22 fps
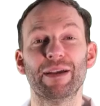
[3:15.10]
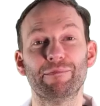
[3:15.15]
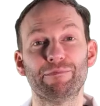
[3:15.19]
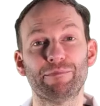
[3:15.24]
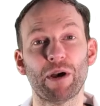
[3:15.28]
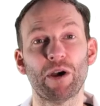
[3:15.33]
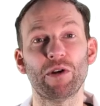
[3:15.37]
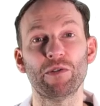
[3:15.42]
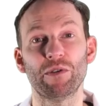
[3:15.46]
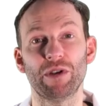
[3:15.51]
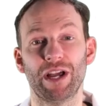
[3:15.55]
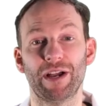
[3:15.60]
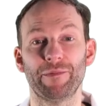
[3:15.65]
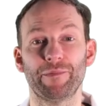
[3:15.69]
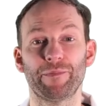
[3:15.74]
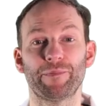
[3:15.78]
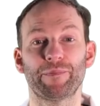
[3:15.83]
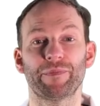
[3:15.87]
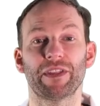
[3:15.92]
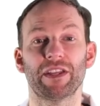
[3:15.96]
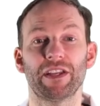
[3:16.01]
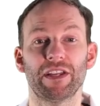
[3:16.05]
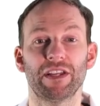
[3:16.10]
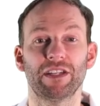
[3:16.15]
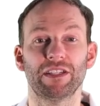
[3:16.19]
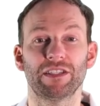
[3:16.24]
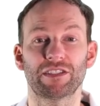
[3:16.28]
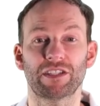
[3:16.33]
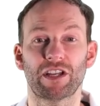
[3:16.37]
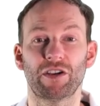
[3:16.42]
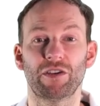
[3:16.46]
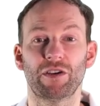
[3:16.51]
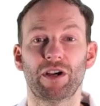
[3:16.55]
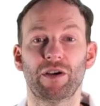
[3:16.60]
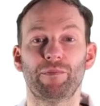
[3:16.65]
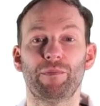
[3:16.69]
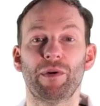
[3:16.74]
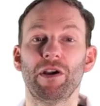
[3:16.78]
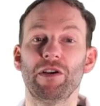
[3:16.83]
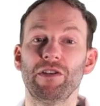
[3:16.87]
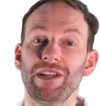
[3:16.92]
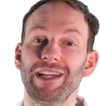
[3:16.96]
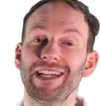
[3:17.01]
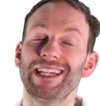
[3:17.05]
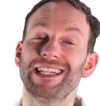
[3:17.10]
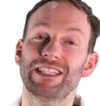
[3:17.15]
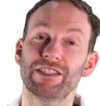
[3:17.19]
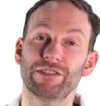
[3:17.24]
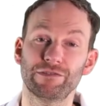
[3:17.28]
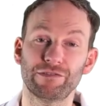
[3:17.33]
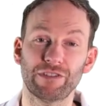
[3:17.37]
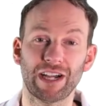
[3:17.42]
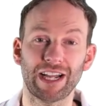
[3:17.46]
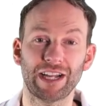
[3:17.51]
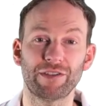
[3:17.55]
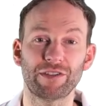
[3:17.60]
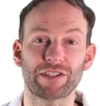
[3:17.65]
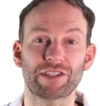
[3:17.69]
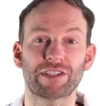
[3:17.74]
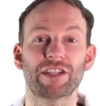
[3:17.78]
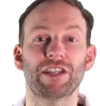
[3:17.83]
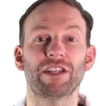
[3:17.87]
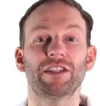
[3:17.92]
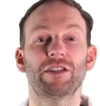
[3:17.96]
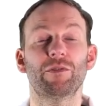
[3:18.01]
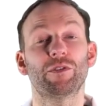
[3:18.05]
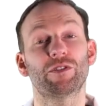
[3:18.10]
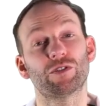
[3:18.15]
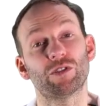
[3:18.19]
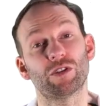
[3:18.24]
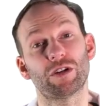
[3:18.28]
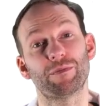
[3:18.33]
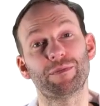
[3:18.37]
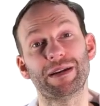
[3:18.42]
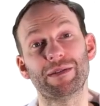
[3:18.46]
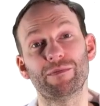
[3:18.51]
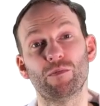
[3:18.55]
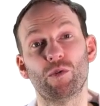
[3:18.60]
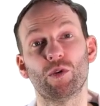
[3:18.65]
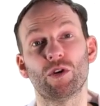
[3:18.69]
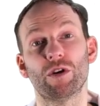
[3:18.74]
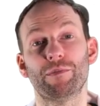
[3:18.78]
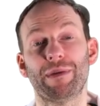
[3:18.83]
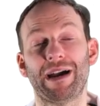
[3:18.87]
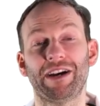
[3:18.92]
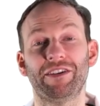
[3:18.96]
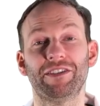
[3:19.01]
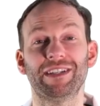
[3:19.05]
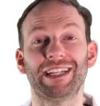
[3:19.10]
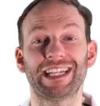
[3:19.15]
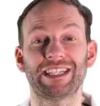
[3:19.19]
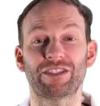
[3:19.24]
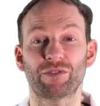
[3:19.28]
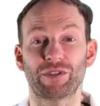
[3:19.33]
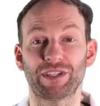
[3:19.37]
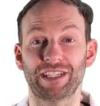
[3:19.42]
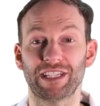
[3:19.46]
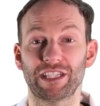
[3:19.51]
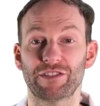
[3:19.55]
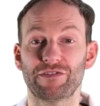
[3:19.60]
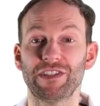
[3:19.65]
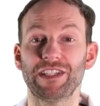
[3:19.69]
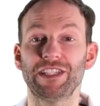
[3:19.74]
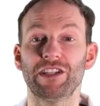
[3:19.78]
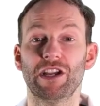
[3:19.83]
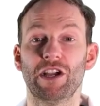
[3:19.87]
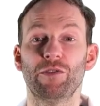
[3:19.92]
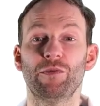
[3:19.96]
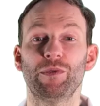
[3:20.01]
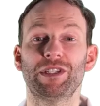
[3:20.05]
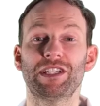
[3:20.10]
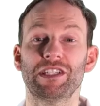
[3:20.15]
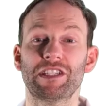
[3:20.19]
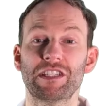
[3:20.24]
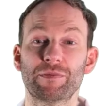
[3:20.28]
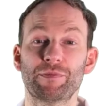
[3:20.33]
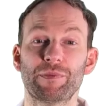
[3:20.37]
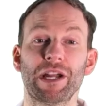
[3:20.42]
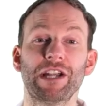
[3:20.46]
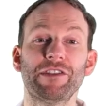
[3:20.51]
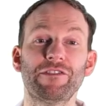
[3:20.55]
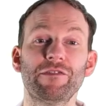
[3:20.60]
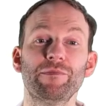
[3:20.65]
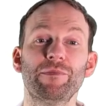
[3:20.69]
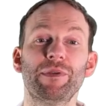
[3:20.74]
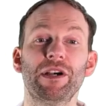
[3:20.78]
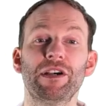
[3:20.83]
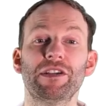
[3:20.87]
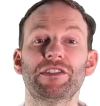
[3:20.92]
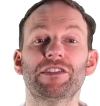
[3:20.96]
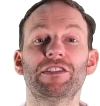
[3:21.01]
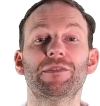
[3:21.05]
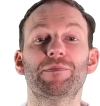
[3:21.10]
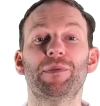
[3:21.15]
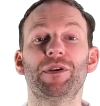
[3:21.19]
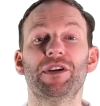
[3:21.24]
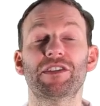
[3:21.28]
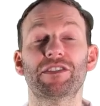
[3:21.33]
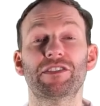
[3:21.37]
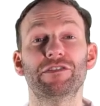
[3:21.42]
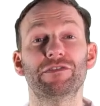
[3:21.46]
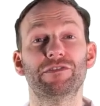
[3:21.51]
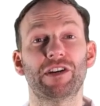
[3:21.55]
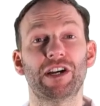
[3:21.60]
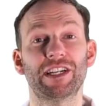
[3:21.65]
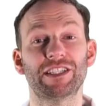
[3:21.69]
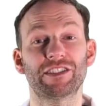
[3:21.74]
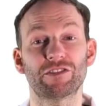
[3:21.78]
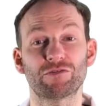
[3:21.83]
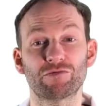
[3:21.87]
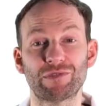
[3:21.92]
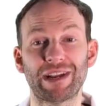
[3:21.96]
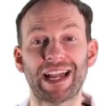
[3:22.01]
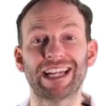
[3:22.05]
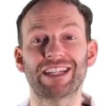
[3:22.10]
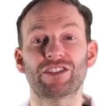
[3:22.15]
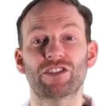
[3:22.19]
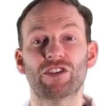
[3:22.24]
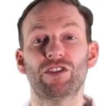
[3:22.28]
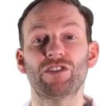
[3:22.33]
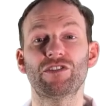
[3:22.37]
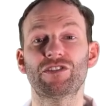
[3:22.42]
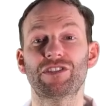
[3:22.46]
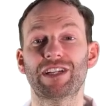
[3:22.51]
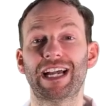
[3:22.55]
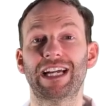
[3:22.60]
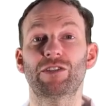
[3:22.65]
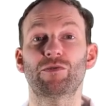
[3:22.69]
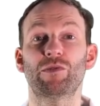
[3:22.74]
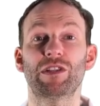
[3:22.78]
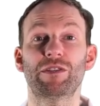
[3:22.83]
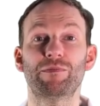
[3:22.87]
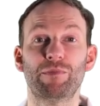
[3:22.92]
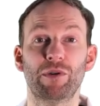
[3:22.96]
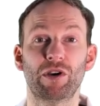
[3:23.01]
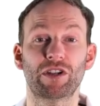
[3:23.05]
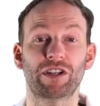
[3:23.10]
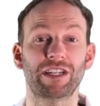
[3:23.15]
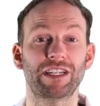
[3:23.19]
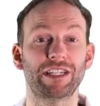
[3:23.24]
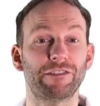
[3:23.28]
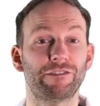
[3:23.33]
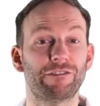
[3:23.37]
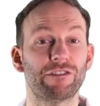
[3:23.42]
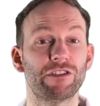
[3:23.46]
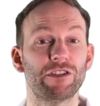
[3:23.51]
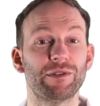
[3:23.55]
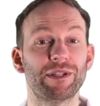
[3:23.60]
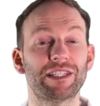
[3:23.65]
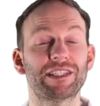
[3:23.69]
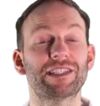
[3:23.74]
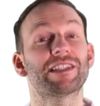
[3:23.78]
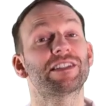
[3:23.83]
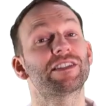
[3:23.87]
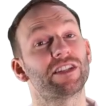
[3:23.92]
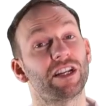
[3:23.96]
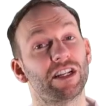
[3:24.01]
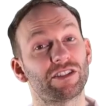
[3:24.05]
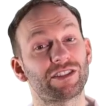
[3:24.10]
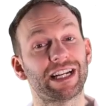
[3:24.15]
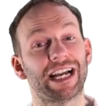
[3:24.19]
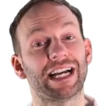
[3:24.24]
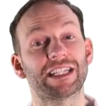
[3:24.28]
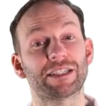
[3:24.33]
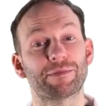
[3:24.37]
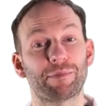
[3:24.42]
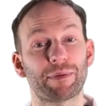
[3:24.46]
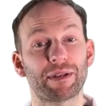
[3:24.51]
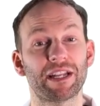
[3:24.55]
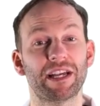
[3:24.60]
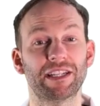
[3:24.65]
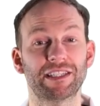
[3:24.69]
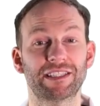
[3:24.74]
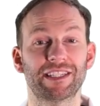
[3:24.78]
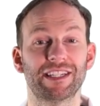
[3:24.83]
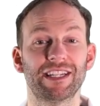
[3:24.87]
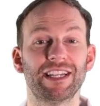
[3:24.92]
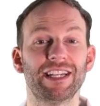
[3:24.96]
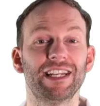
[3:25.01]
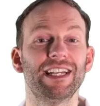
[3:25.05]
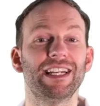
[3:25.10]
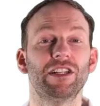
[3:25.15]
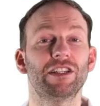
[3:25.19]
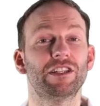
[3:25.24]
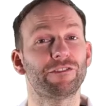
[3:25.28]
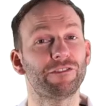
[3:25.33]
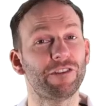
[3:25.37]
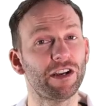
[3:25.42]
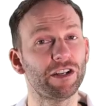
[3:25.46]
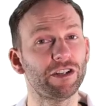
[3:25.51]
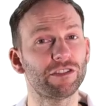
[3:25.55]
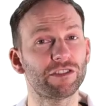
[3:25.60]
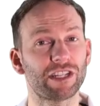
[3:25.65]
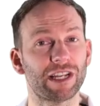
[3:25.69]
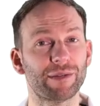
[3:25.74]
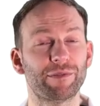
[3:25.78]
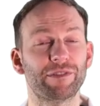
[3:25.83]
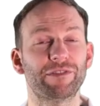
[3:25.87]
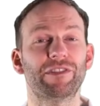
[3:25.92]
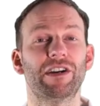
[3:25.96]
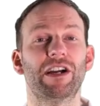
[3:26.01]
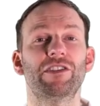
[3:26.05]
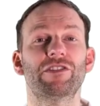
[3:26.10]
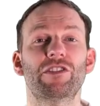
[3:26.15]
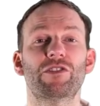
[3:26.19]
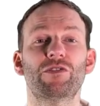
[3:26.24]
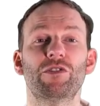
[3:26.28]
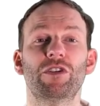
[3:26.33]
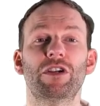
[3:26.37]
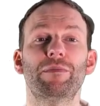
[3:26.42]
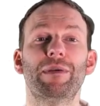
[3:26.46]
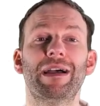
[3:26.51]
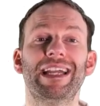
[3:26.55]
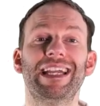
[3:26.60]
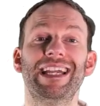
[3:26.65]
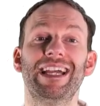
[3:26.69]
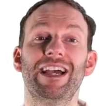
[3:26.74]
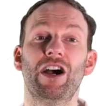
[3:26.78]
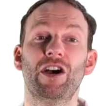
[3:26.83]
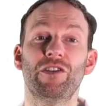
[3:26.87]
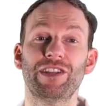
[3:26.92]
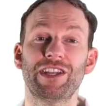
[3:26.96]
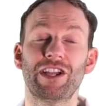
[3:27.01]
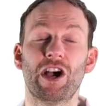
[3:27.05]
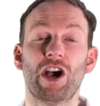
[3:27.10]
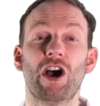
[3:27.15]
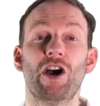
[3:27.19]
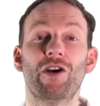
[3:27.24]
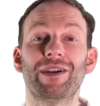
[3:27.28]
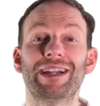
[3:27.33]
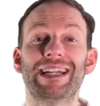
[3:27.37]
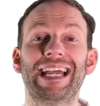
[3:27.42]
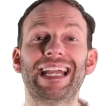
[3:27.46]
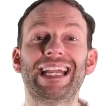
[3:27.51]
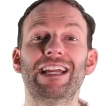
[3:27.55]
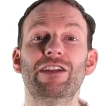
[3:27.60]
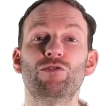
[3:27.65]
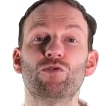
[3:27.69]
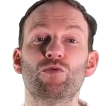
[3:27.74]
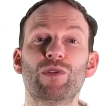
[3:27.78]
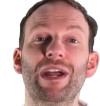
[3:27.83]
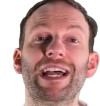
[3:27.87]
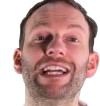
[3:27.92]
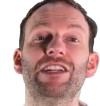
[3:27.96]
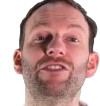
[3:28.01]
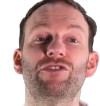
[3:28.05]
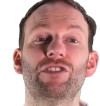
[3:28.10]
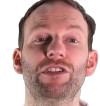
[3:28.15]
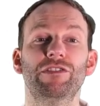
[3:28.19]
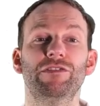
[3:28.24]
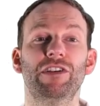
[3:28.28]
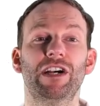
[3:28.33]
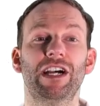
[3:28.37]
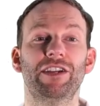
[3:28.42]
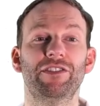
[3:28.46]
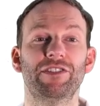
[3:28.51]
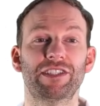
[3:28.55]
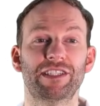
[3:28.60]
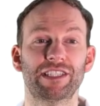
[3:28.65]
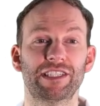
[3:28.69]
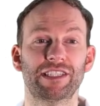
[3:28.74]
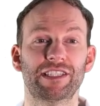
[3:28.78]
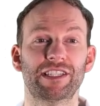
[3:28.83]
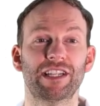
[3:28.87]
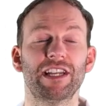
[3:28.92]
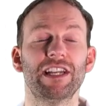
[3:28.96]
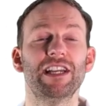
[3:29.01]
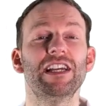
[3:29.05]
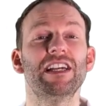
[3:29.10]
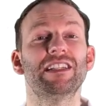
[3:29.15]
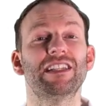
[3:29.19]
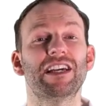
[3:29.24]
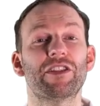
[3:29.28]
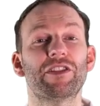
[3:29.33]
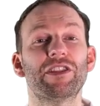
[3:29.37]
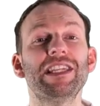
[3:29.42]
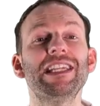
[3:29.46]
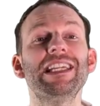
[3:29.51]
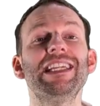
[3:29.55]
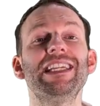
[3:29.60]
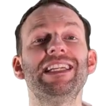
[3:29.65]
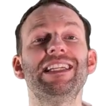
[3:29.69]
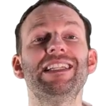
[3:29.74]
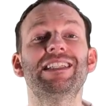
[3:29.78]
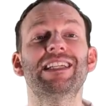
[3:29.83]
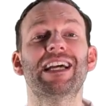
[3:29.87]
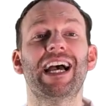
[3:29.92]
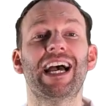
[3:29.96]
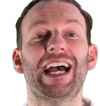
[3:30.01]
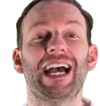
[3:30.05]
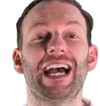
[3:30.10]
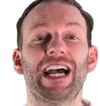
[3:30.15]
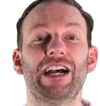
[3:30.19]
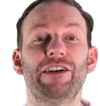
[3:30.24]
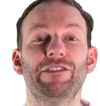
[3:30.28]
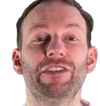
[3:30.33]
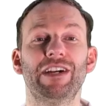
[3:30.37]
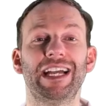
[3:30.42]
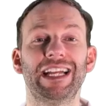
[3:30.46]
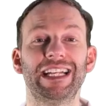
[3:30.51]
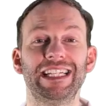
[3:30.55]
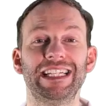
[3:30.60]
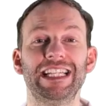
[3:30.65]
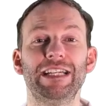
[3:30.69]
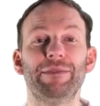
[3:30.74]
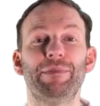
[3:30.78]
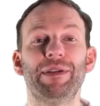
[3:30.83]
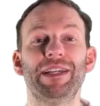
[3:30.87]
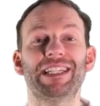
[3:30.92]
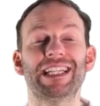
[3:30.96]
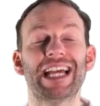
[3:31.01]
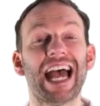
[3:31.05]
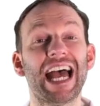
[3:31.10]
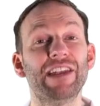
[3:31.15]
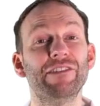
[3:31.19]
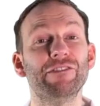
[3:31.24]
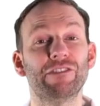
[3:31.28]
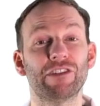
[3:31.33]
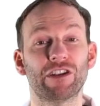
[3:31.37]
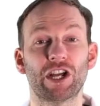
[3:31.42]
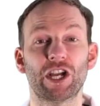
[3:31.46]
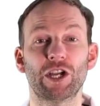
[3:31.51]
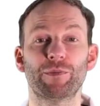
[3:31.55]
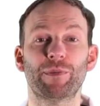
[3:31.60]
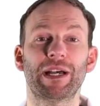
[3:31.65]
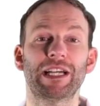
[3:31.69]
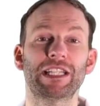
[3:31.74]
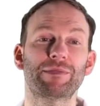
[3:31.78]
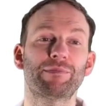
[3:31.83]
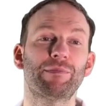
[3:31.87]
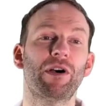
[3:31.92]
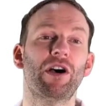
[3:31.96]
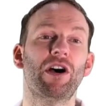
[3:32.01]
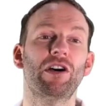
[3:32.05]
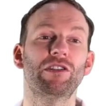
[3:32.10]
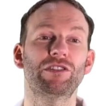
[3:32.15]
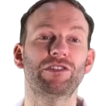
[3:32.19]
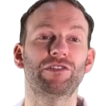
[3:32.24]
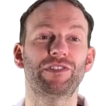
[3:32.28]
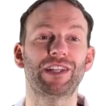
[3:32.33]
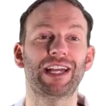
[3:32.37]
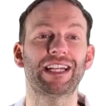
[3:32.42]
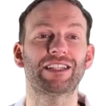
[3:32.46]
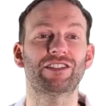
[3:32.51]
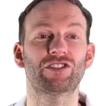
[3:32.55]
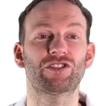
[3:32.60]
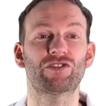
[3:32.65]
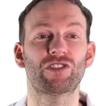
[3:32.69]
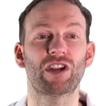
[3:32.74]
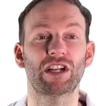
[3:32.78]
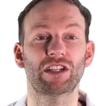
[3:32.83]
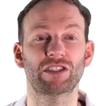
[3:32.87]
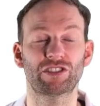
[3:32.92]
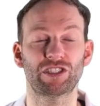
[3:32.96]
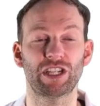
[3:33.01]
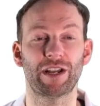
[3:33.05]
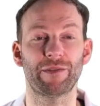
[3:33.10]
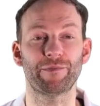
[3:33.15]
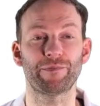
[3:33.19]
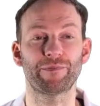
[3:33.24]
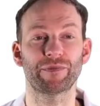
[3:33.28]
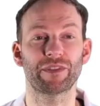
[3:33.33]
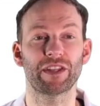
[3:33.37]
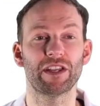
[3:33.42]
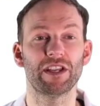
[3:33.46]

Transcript: Ebola. So Ebola is a virus that we'll talk a bit more about later on in this video, which is spread from person to person via direct contact with bodily fluids such as blood. The final type of virus we'll talk about here are the RNA retroviruses. Now these have a lipid envelope as part of their structure.